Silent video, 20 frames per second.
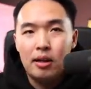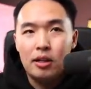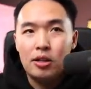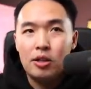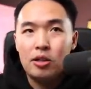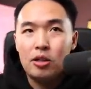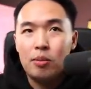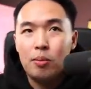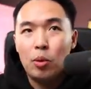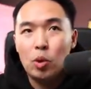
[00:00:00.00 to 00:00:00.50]

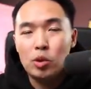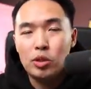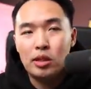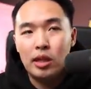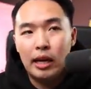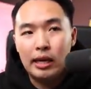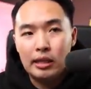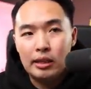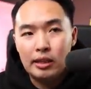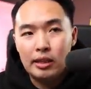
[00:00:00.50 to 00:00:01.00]
you're most
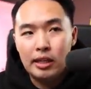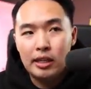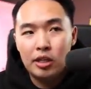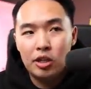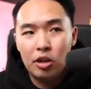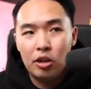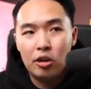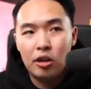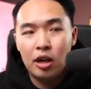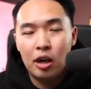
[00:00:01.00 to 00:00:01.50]
likely
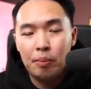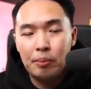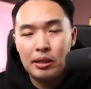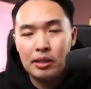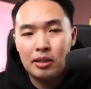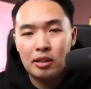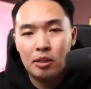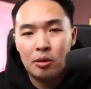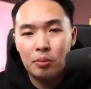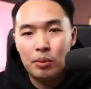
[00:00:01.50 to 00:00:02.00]
your company
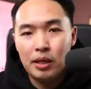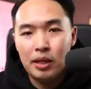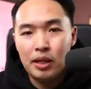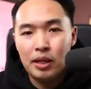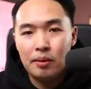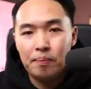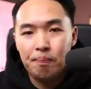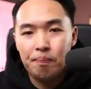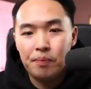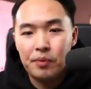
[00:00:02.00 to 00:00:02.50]
is going to
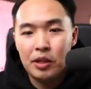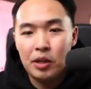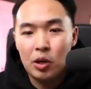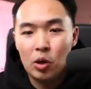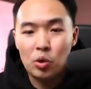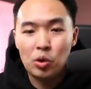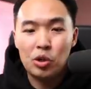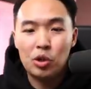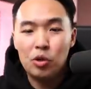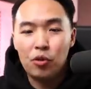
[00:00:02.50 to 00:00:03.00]
be, you
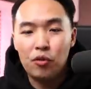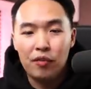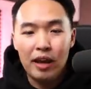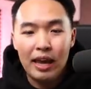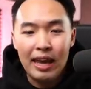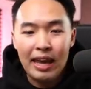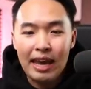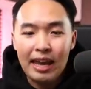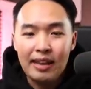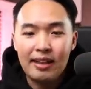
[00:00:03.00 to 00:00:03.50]
know, you've
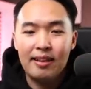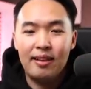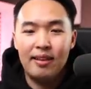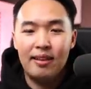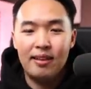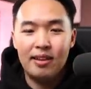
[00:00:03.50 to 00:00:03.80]
hit,